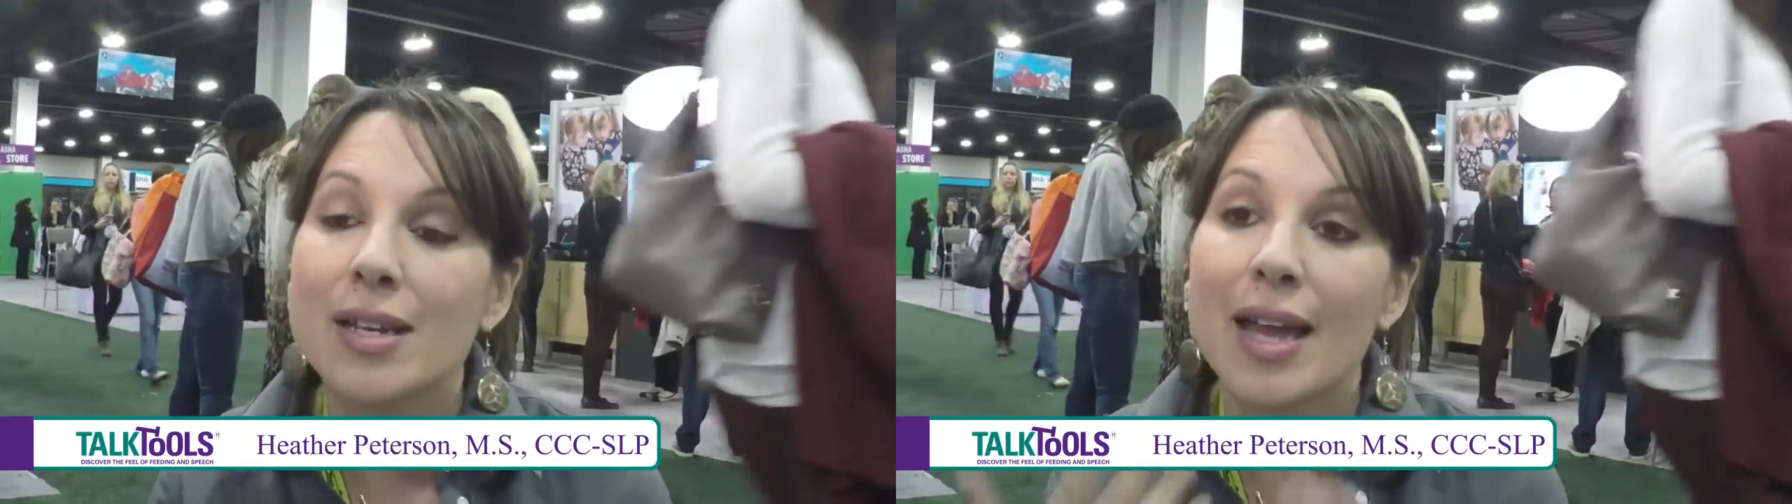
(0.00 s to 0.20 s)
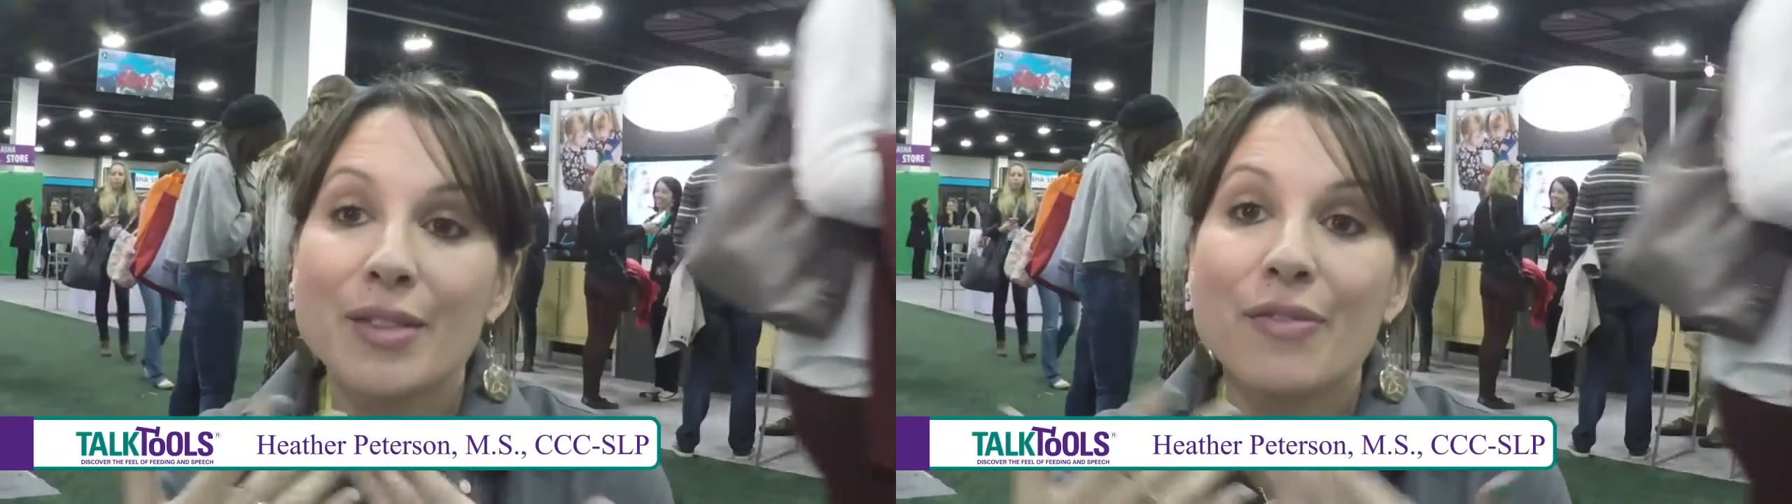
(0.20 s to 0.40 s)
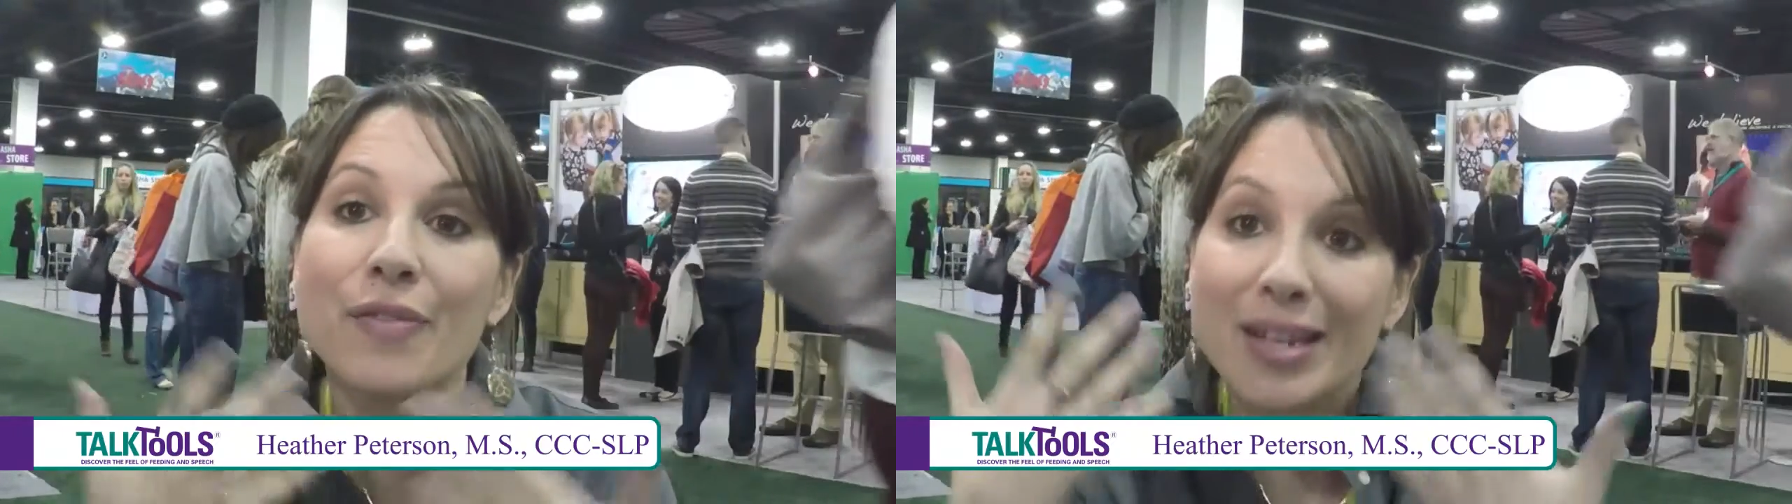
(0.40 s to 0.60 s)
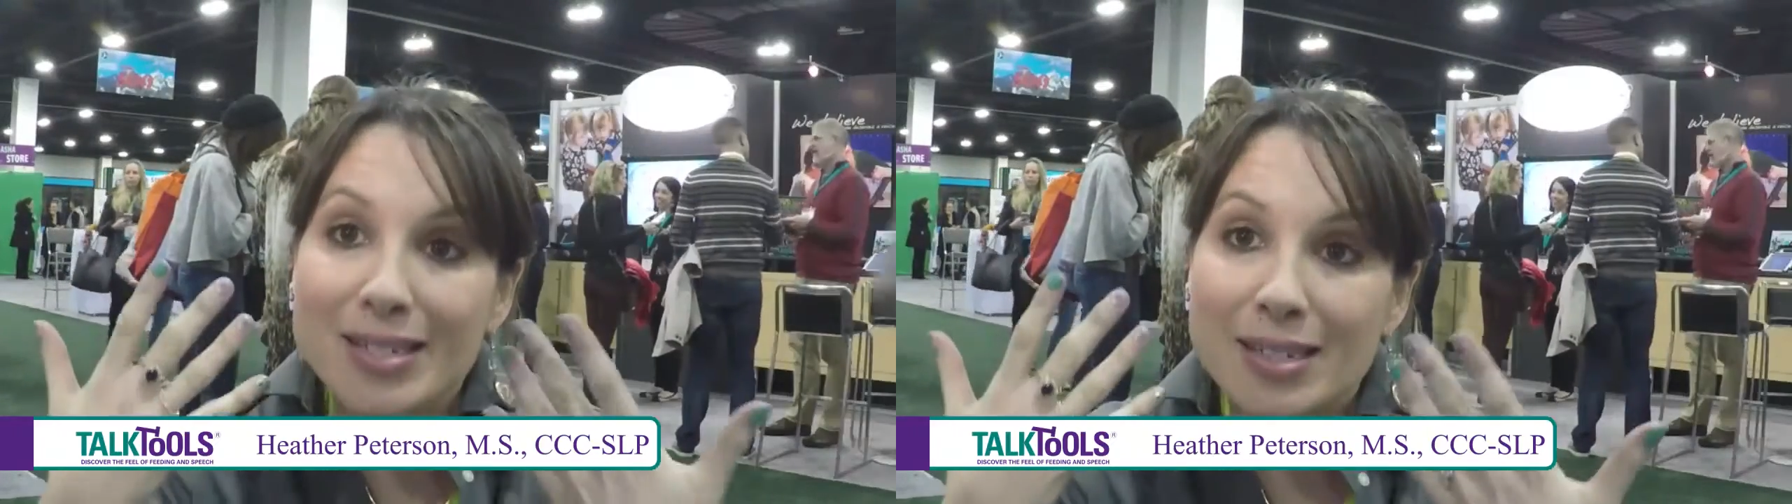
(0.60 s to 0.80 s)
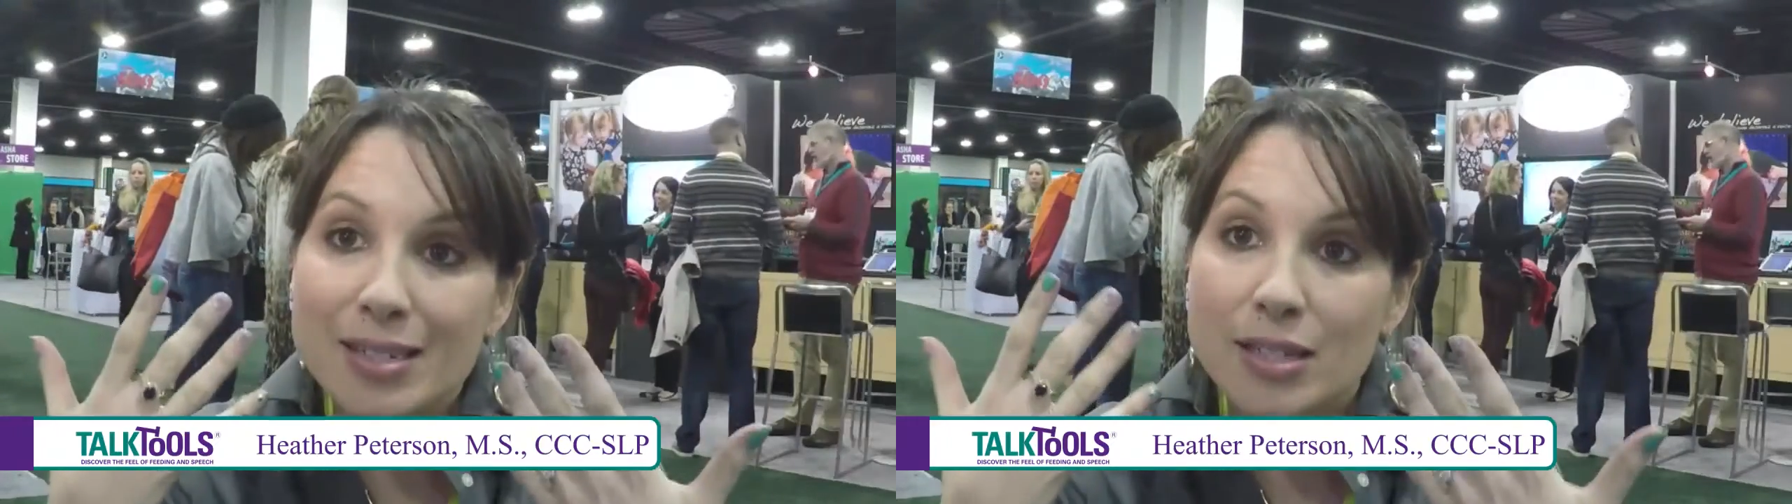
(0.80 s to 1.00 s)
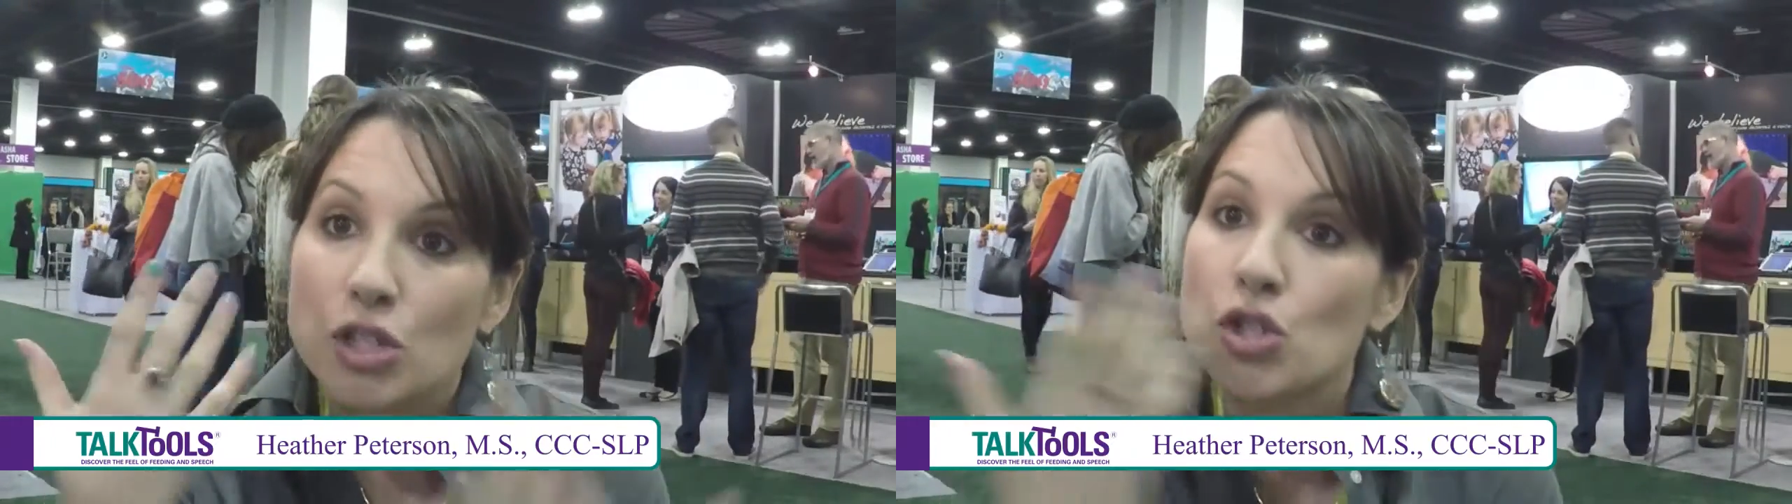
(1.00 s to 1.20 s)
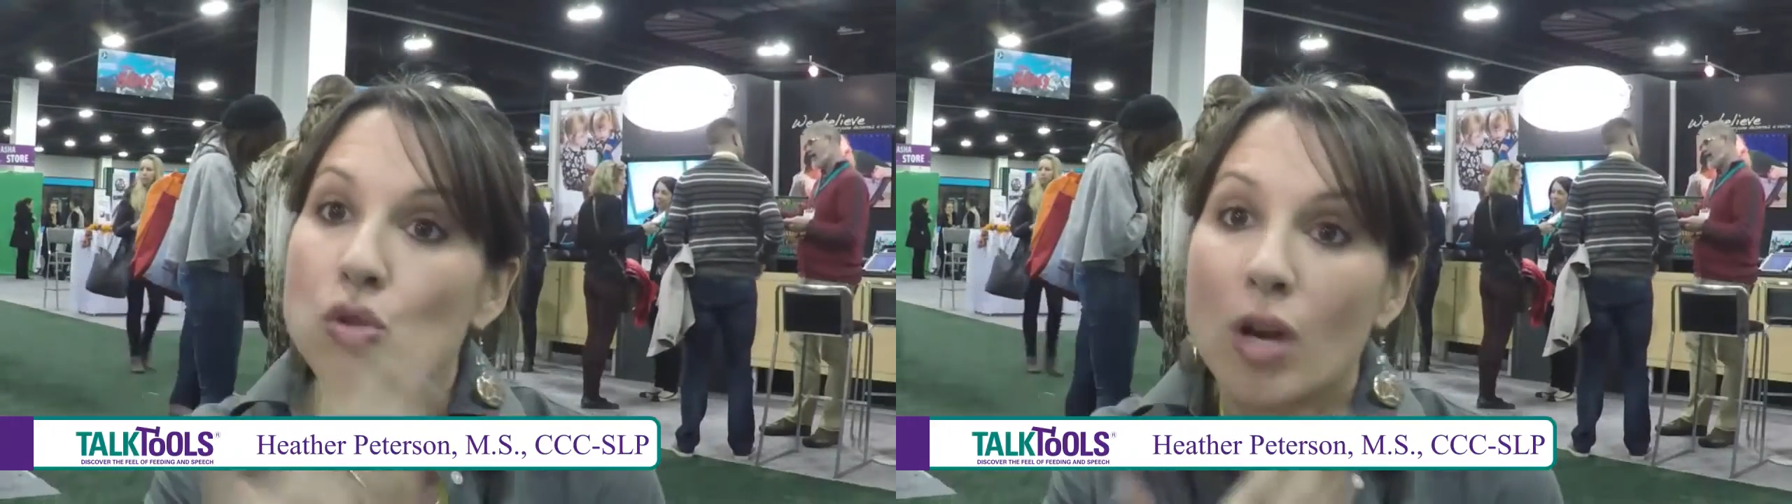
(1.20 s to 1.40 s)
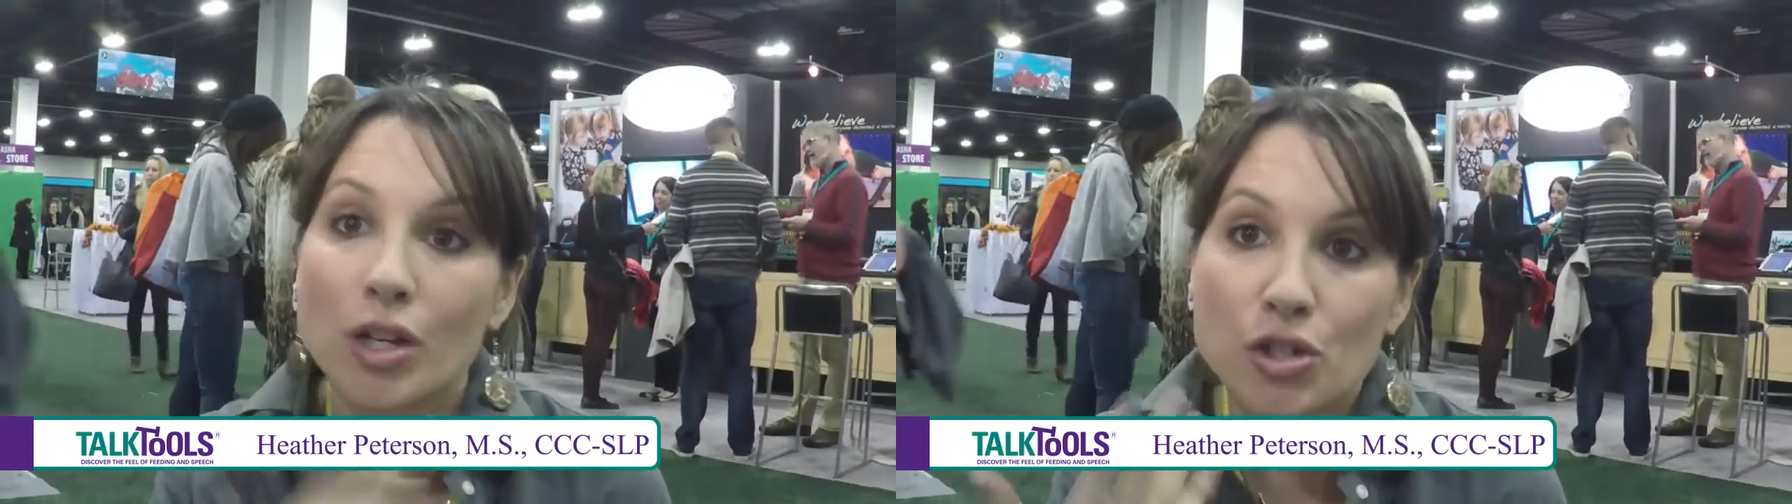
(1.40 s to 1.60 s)
and the faces and the
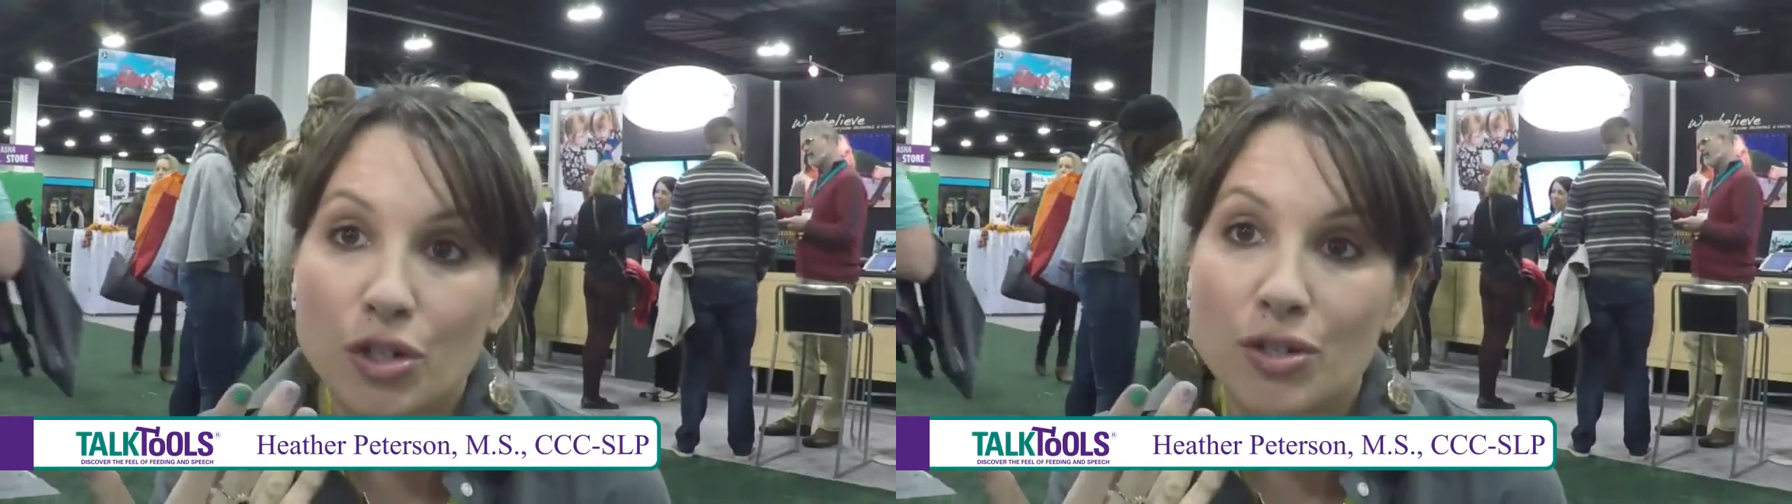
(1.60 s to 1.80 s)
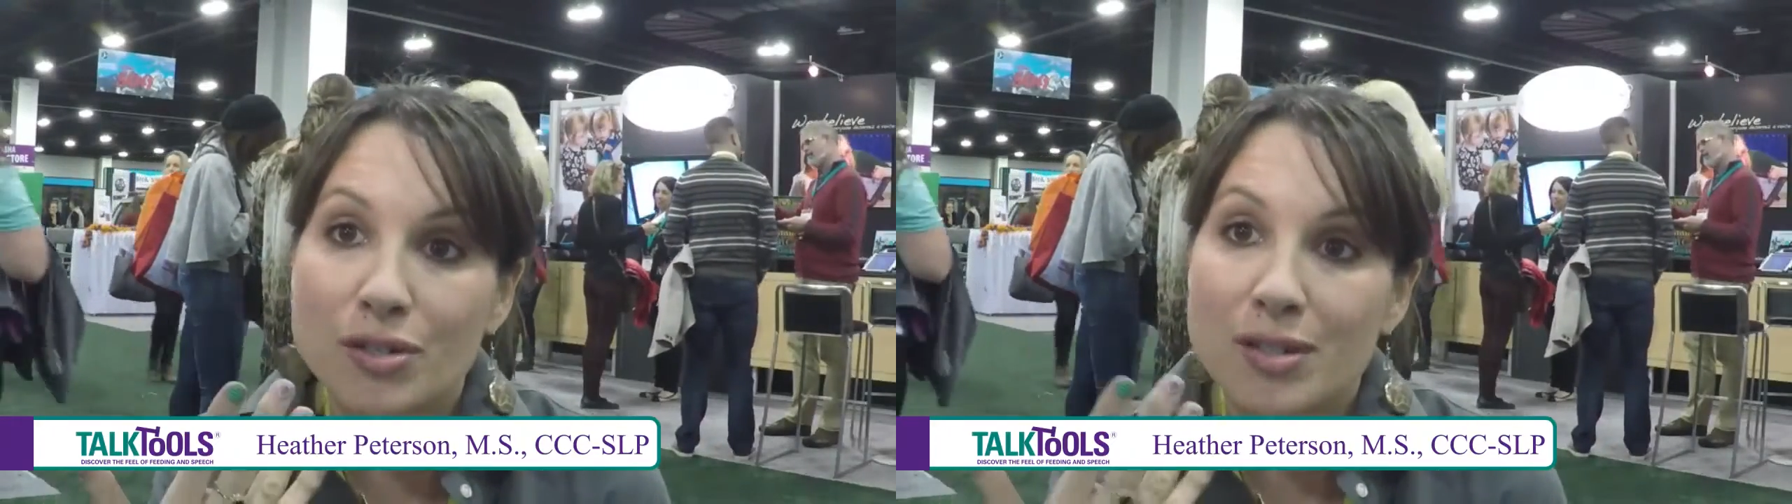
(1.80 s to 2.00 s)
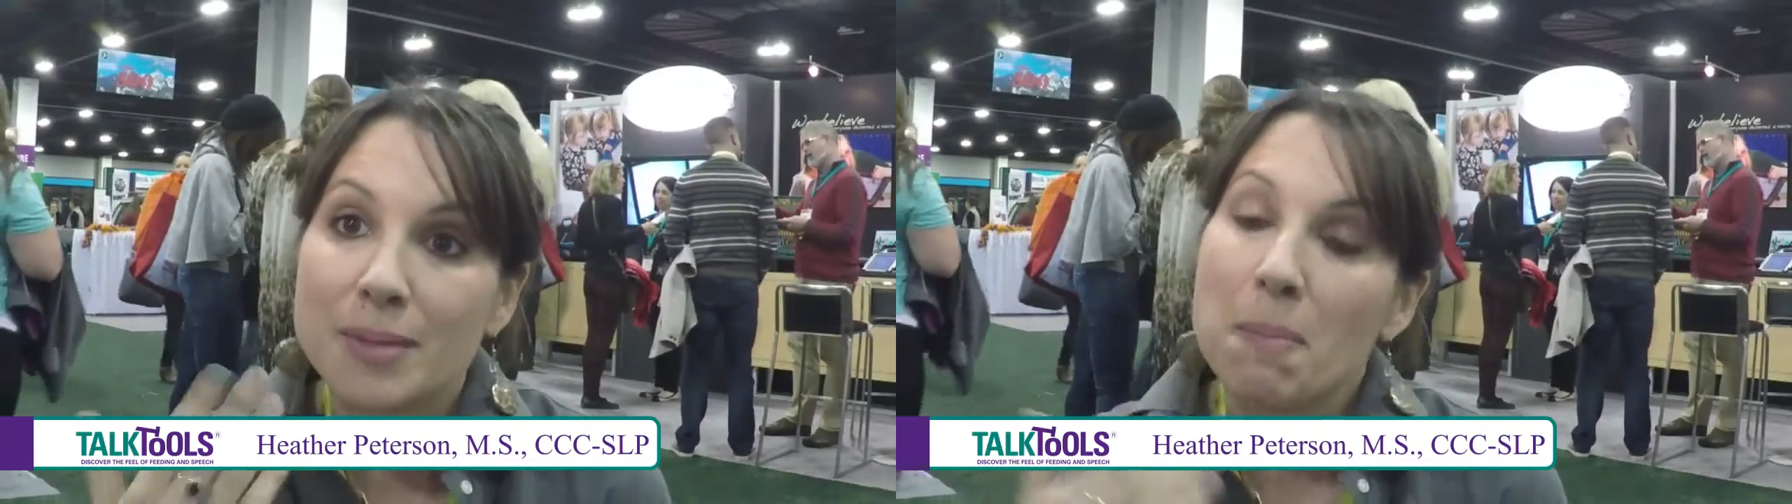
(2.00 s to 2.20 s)
structures